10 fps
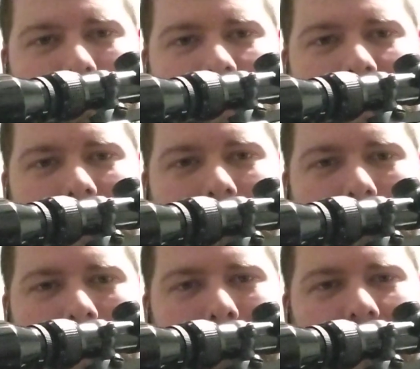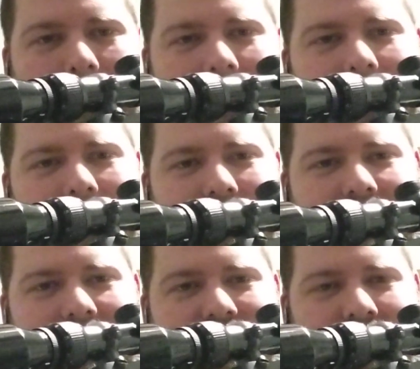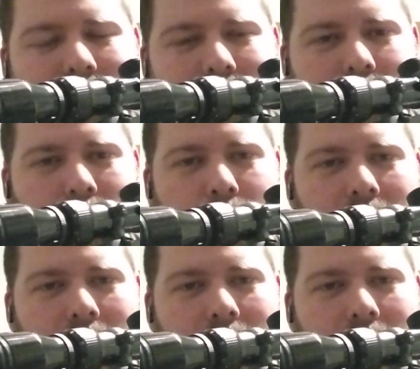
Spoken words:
You know, you might be able to get a decent view